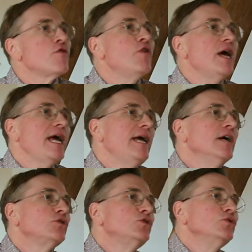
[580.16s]

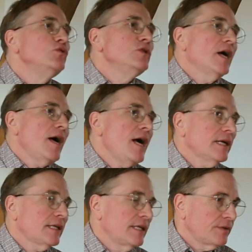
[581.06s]
they do
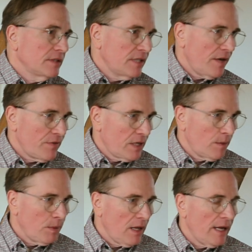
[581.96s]
not get this ethic
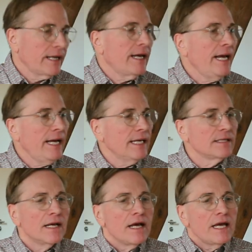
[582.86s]
applied.
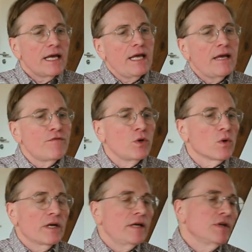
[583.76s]
And if you
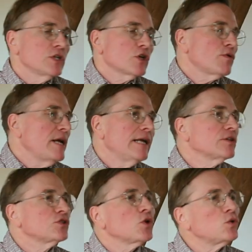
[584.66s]
were even to
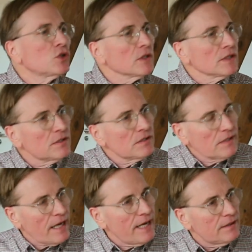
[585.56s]
create a socialist
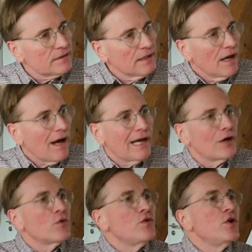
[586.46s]
state, I
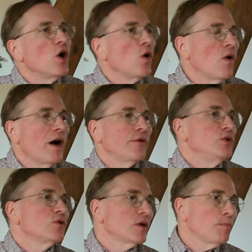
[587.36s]
don't know how
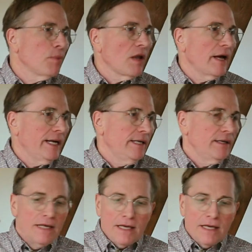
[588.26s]
you could apply it